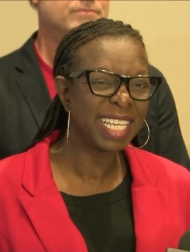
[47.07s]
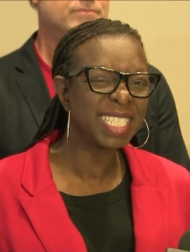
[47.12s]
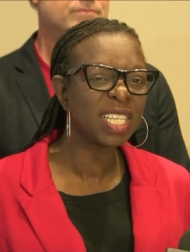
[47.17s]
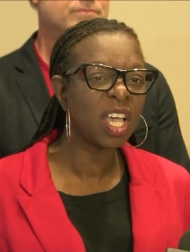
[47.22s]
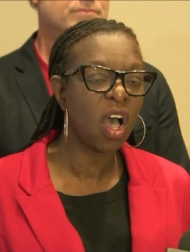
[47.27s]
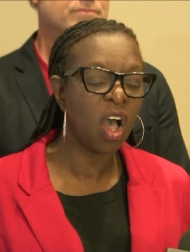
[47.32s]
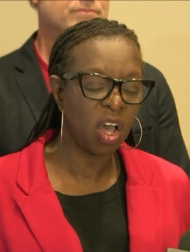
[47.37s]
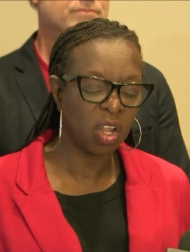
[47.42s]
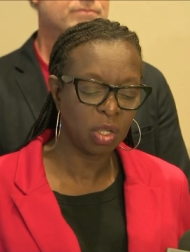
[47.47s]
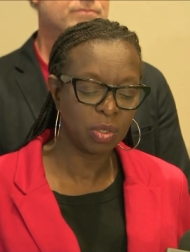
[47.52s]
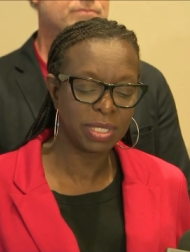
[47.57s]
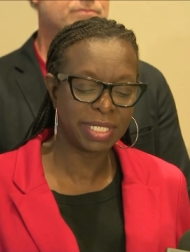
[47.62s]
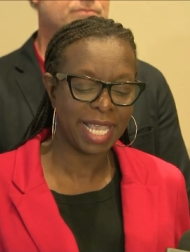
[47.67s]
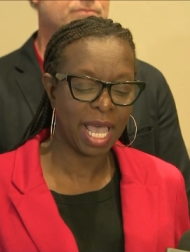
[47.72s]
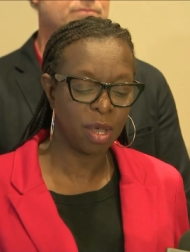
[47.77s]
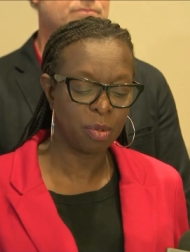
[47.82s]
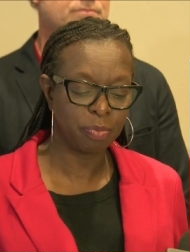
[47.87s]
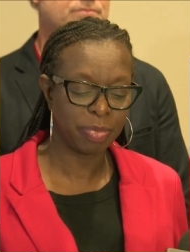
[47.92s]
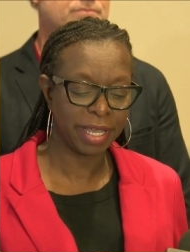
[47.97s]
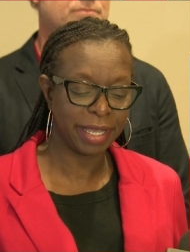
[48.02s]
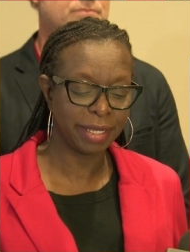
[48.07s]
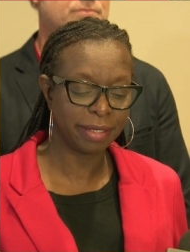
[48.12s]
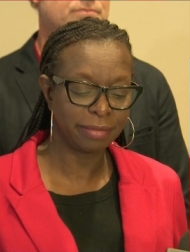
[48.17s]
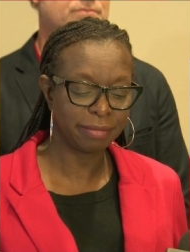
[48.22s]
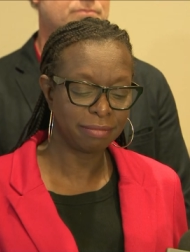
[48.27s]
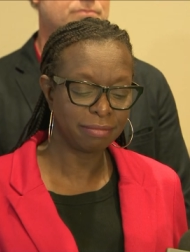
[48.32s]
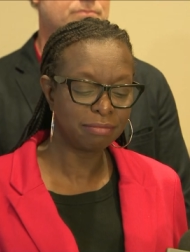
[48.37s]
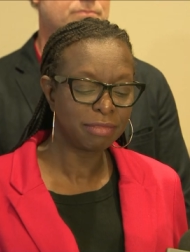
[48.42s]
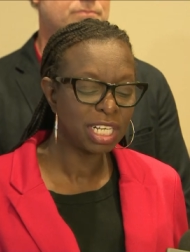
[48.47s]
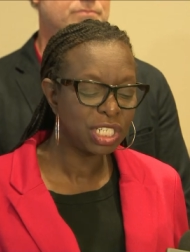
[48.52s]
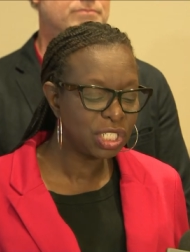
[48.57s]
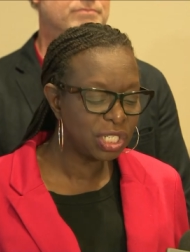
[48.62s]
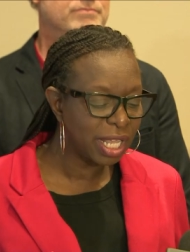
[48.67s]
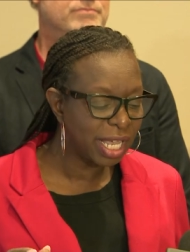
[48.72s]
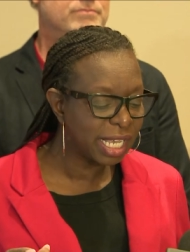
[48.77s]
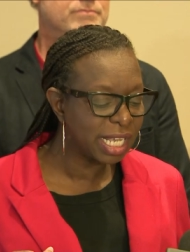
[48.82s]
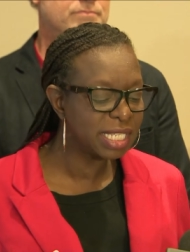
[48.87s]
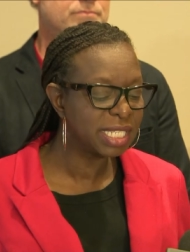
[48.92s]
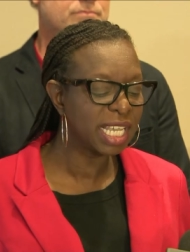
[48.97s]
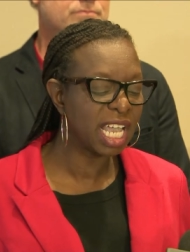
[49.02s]
is a hollow soundbite much
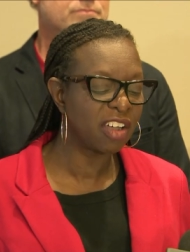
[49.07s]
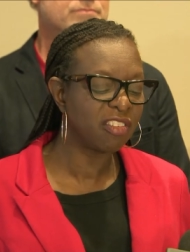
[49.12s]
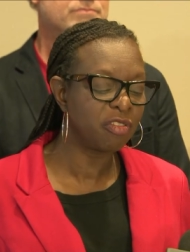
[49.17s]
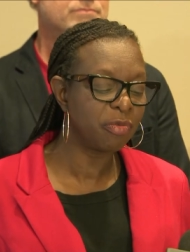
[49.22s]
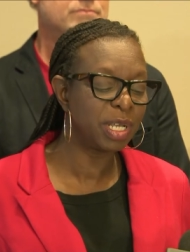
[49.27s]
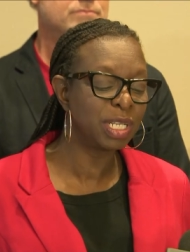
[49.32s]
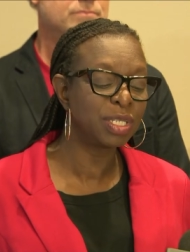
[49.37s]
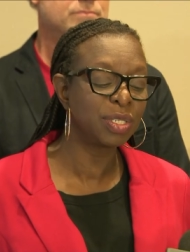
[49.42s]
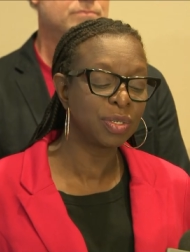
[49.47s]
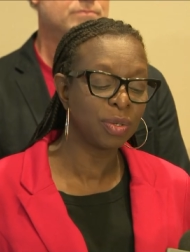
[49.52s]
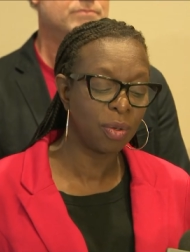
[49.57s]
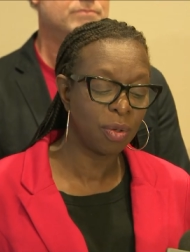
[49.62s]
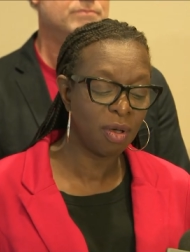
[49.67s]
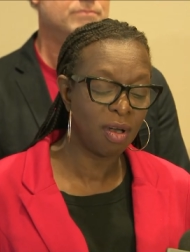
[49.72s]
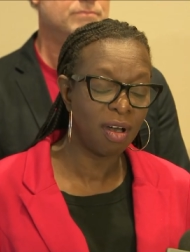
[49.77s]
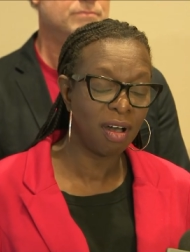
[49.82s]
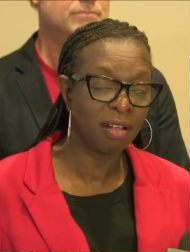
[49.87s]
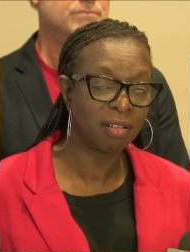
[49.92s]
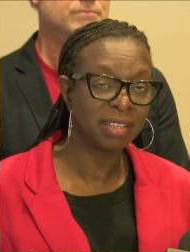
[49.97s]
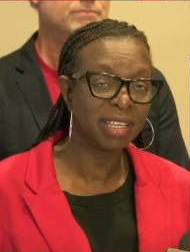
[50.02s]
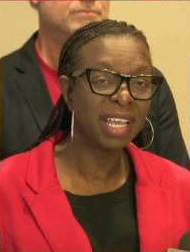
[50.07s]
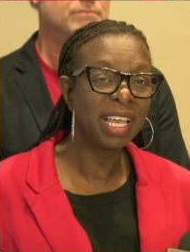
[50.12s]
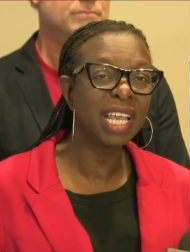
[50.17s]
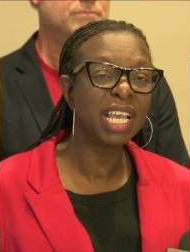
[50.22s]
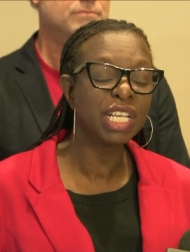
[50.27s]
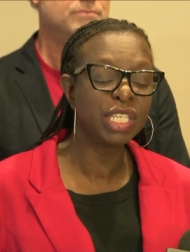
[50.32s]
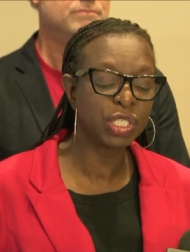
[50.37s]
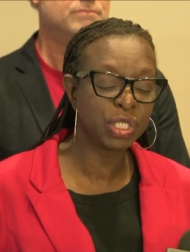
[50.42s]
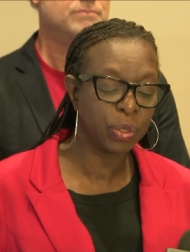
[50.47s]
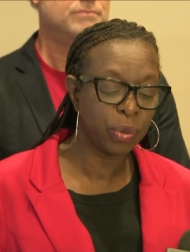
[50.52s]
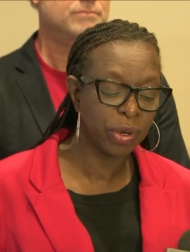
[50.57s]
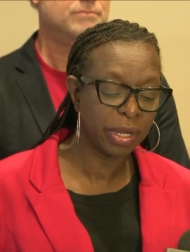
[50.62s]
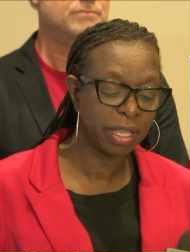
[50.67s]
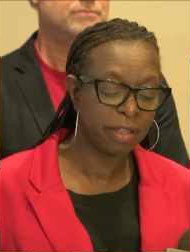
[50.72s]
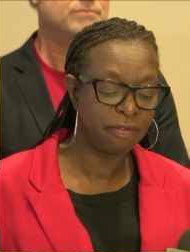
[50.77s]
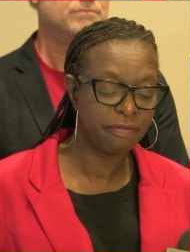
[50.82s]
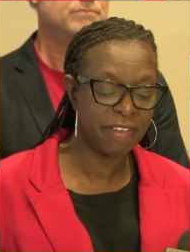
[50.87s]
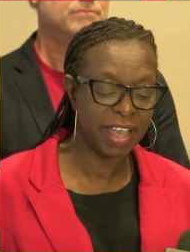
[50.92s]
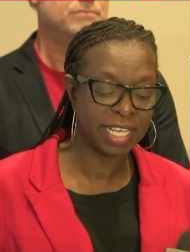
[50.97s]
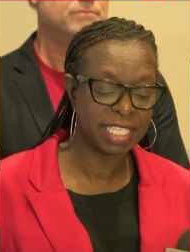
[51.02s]
like its government's so called
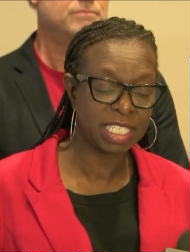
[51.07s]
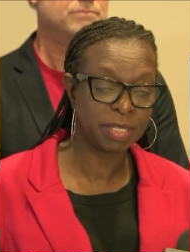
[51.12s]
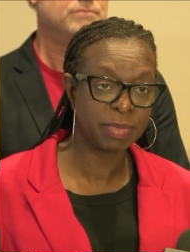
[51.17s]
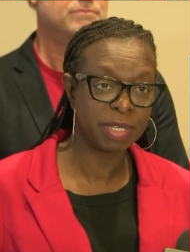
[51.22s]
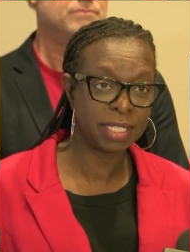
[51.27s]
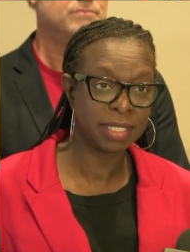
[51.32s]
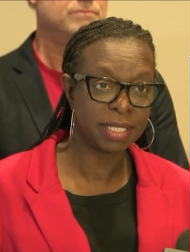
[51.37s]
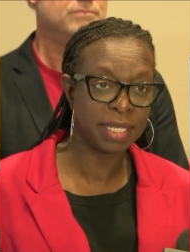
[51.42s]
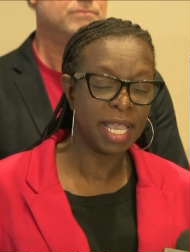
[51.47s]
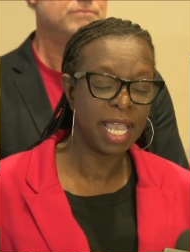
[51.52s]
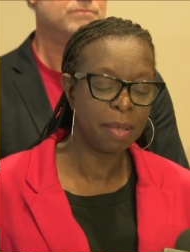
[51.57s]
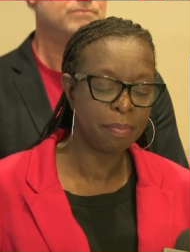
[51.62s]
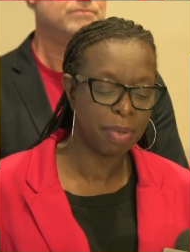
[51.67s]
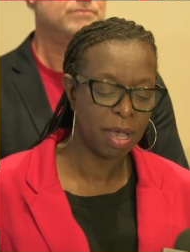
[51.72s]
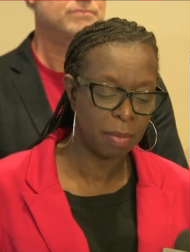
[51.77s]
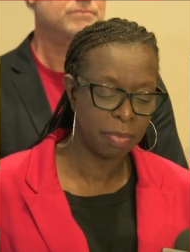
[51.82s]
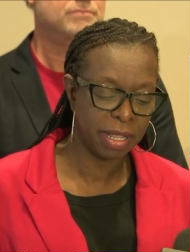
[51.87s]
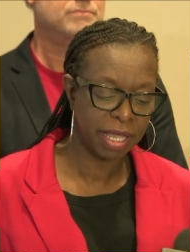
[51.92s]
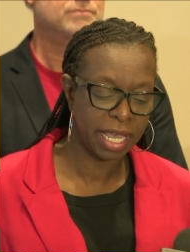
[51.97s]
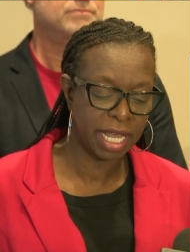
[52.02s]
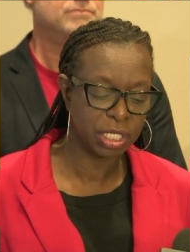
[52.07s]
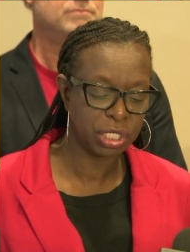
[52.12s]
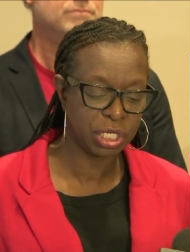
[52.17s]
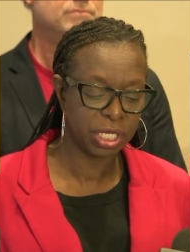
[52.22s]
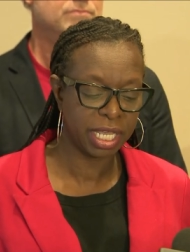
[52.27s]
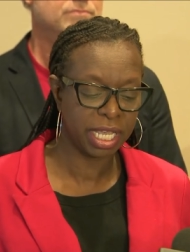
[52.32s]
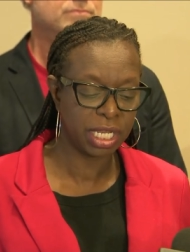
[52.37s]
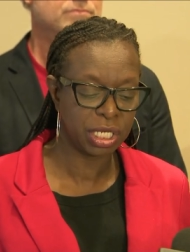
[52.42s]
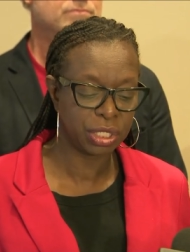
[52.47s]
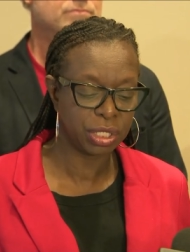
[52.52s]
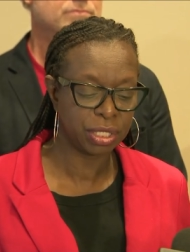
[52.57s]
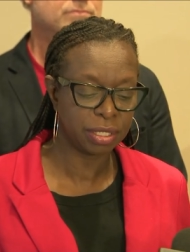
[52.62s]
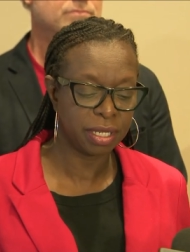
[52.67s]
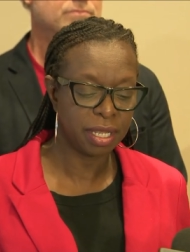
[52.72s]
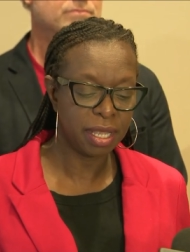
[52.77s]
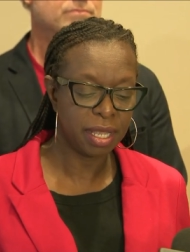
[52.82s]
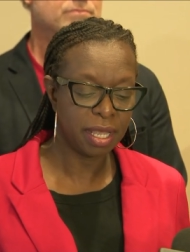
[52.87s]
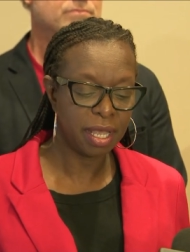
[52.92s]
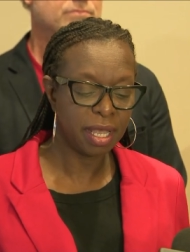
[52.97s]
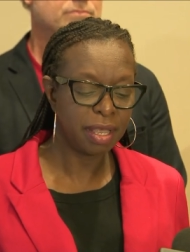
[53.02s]
historic investments in public education
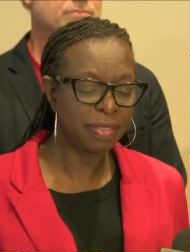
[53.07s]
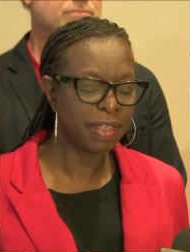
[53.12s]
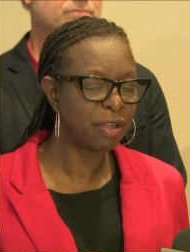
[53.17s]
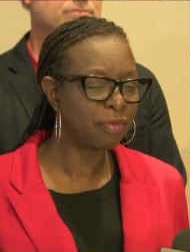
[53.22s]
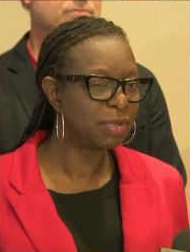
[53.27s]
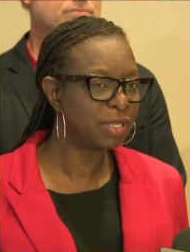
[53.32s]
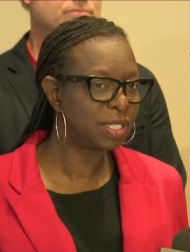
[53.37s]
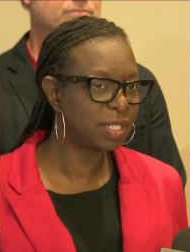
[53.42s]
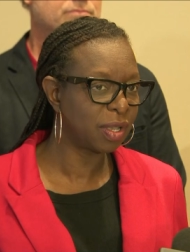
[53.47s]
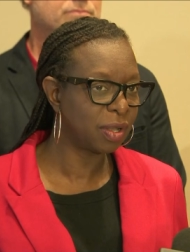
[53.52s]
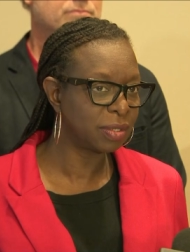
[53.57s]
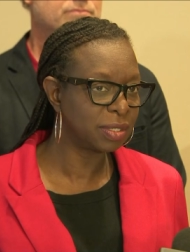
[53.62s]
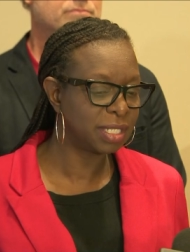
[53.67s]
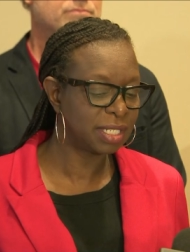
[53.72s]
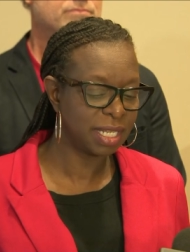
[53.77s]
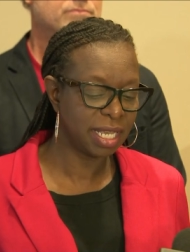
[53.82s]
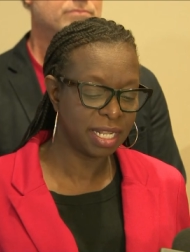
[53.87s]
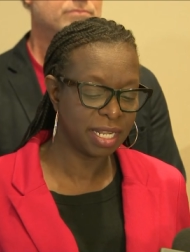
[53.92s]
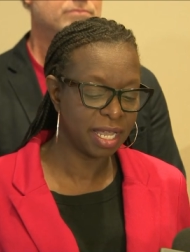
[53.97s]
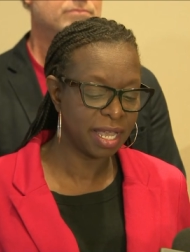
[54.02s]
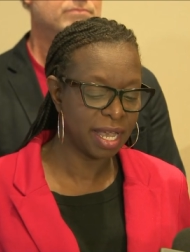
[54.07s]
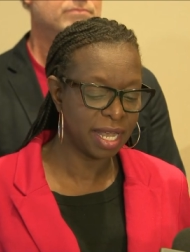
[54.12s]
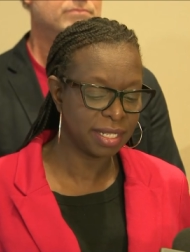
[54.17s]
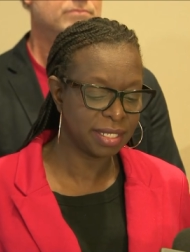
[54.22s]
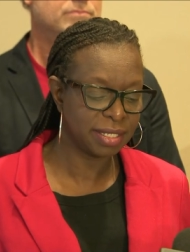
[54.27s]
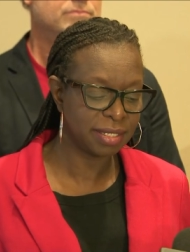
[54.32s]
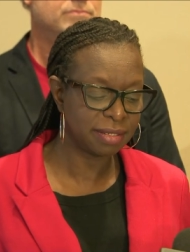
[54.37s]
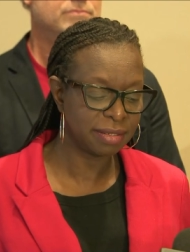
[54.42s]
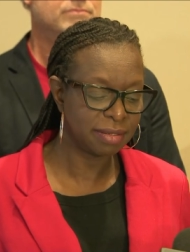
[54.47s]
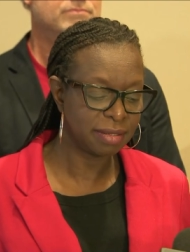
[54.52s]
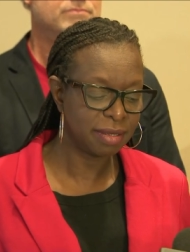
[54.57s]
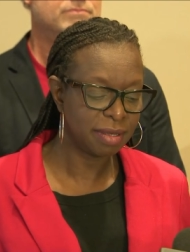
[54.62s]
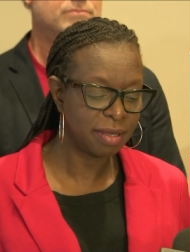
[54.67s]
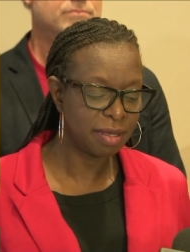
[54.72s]
that results in cuts.